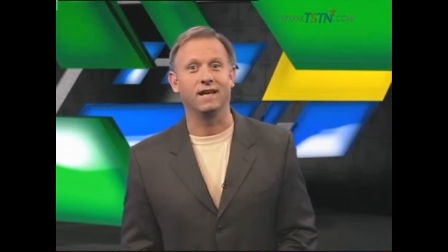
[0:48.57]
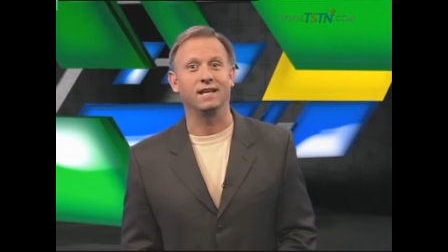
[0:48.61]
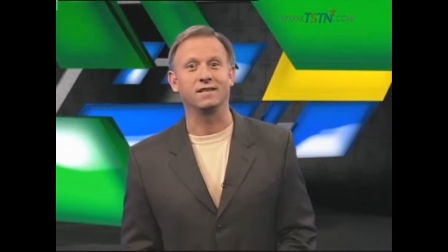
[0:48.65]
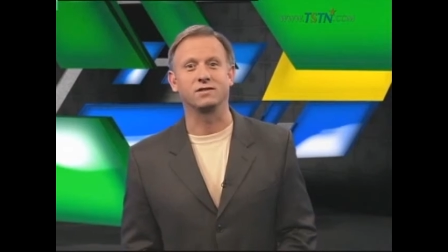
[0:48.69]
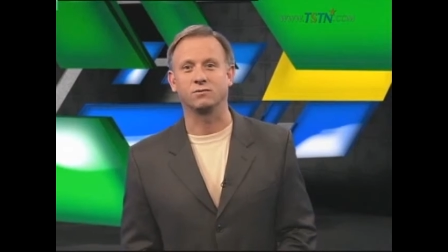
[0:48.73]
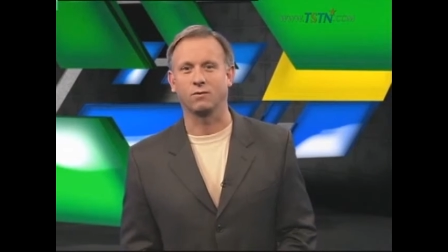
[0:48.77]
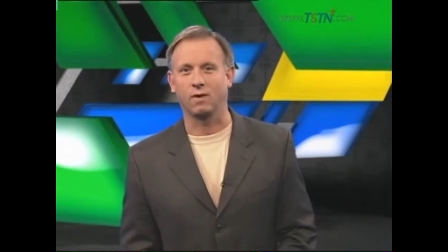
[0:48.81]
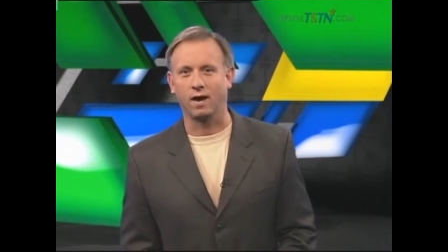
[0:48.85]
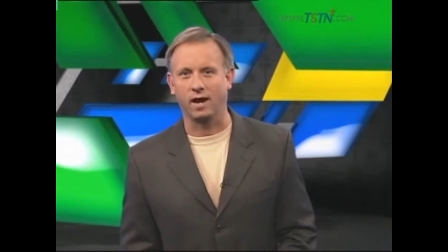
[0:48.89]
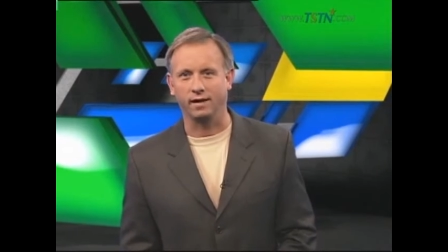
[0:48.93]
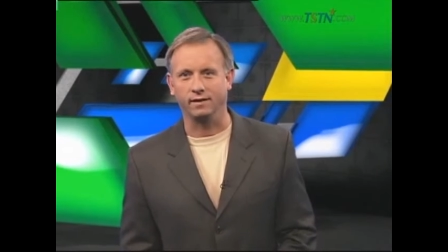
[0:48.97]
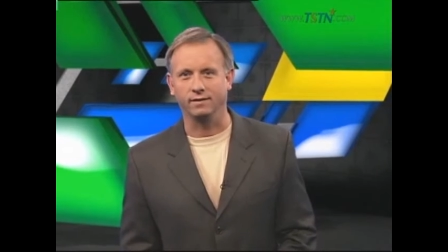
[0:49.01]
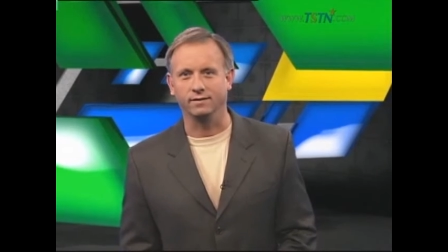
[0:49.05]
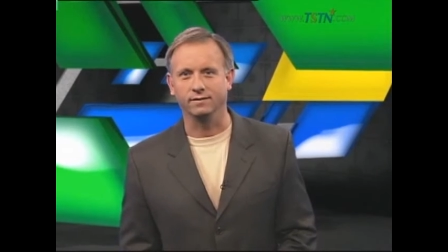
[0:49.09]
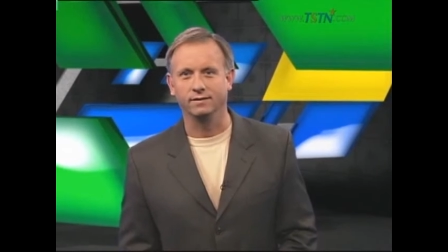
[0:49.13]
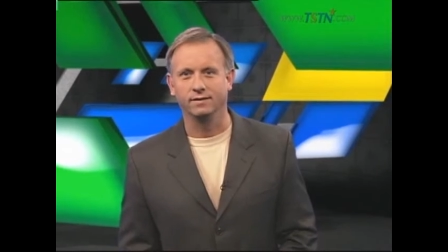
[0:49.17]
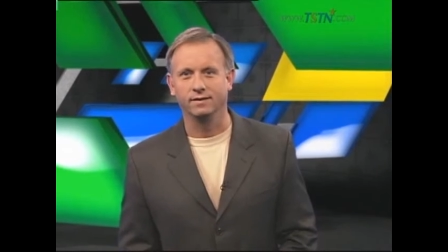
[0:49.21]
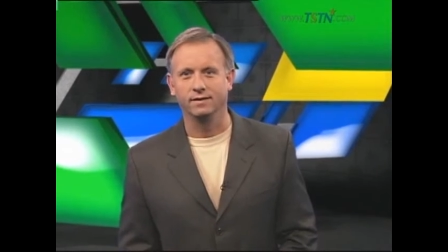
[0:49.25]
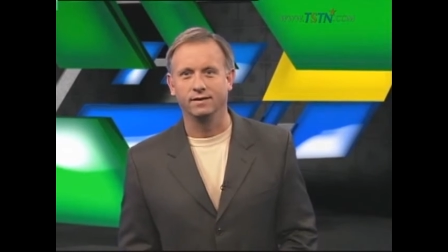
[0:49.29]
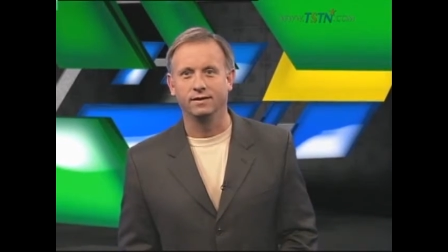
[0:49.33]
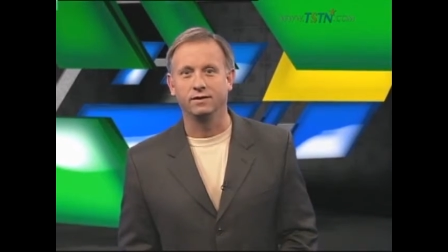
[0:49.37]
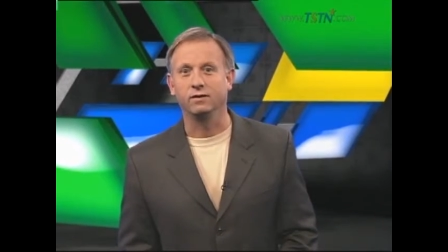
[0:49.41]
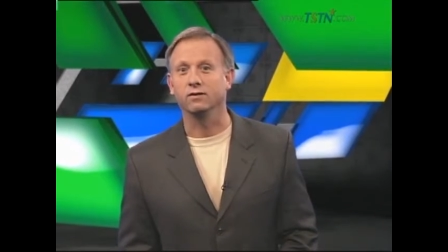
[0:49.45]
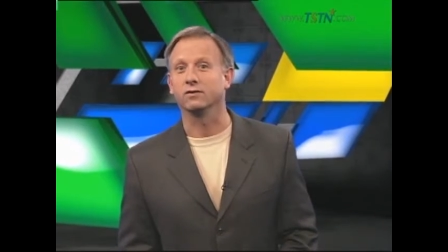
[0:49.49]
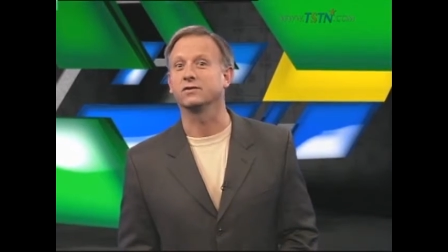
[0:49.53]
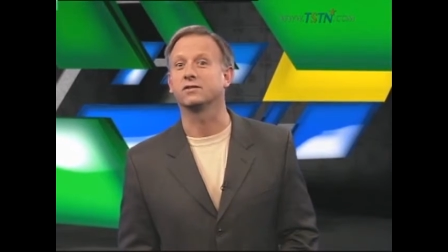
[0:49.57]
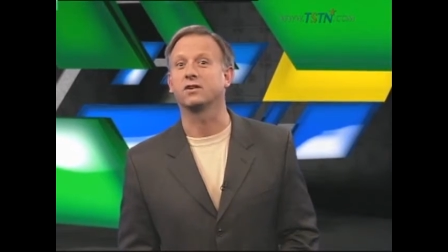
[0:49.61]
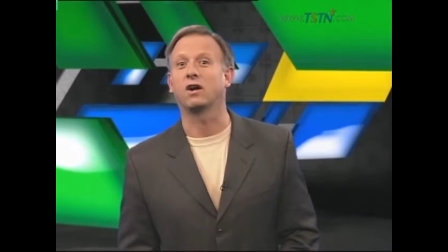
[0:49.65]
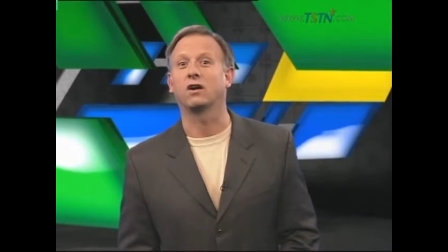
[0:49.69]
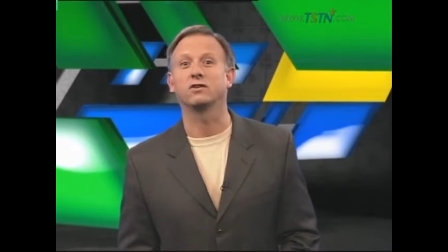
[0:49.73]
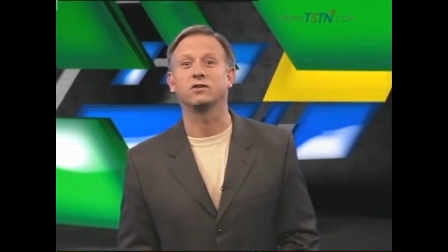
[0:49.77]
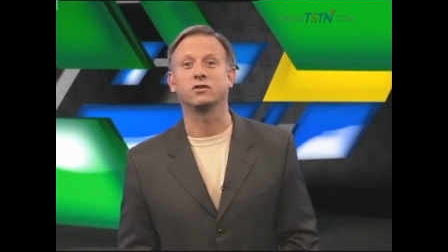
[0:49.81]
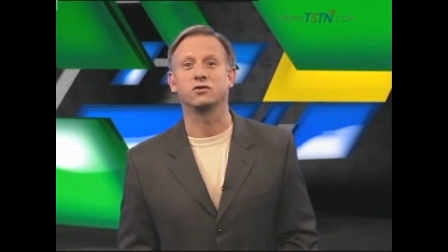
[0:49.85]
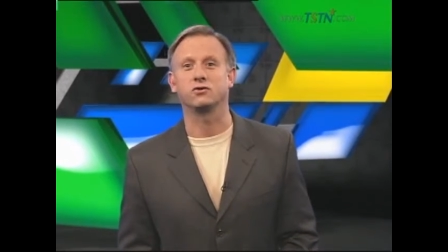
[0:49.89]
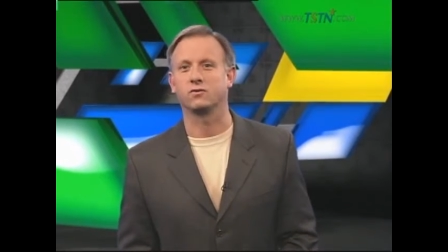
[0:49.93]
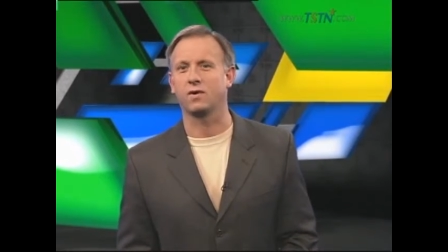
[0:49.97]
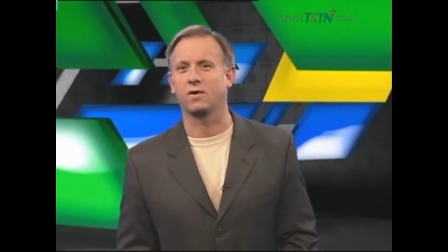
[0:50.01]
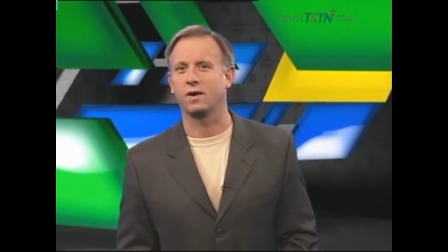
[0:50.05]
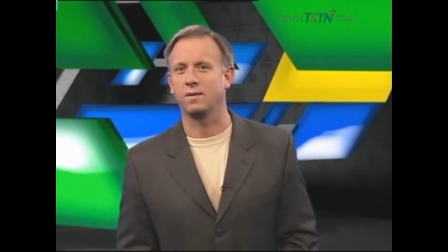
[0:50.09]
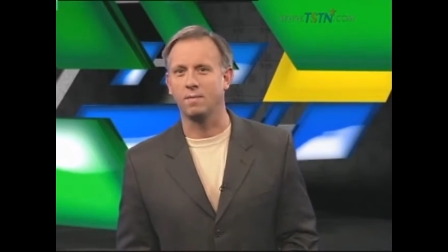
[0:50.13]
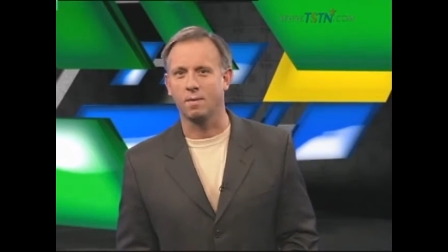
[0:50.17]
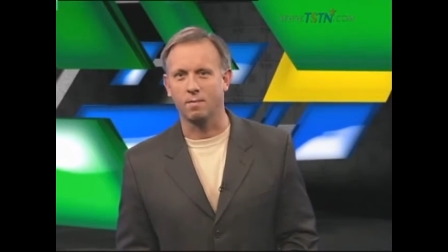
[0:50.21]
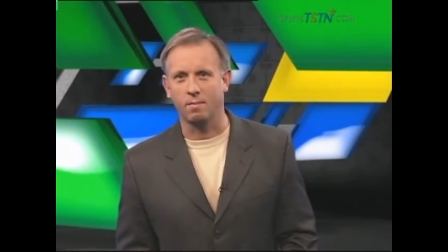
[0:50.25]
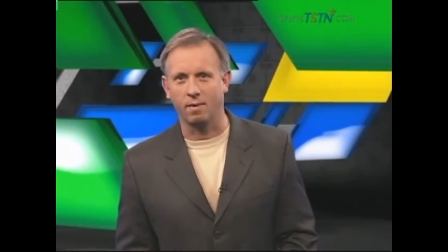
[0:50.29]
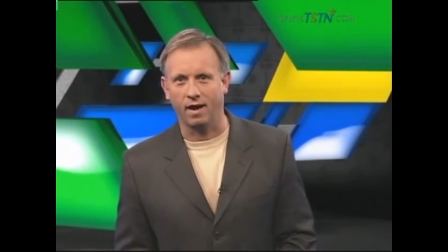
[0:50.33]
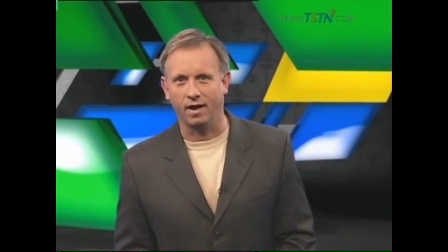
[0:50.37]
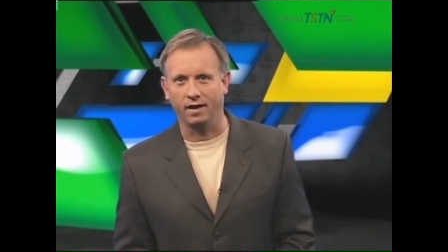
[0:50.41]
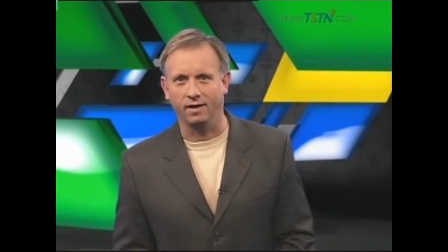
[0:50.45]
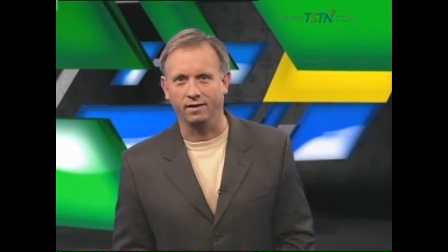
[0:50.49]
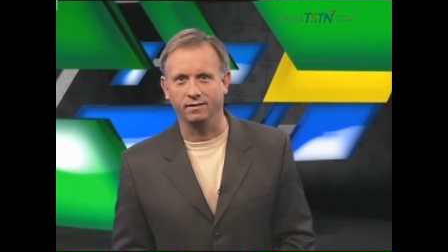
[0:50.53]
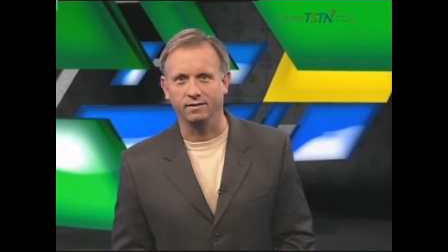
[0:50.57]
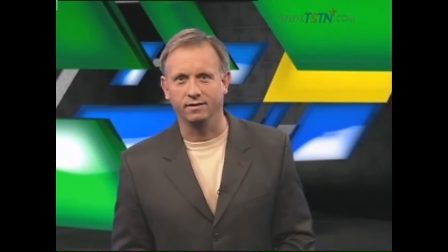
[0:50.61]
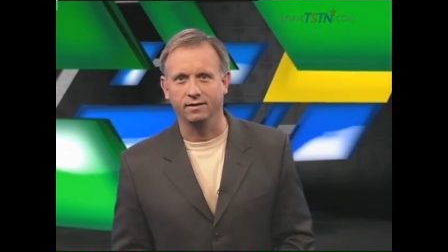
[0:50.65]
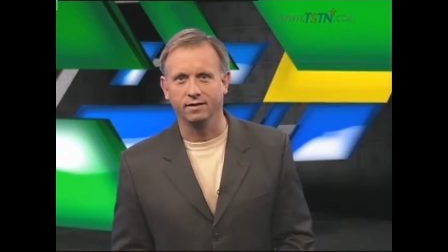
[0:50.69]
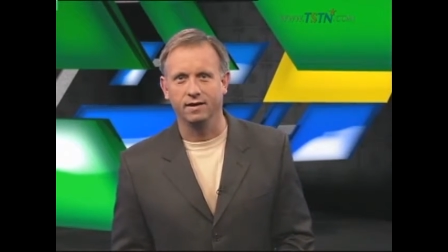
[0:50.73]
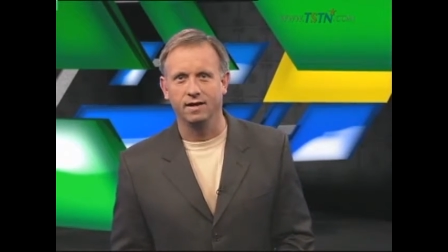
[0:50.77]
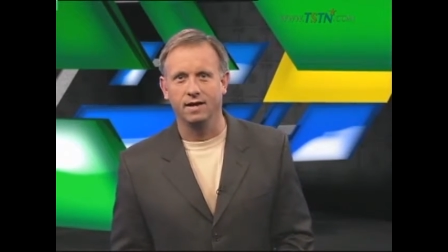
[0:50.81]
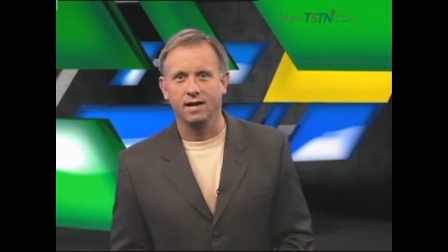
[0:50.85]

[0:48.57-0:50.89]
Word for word: That's right. You'll start to dream about it.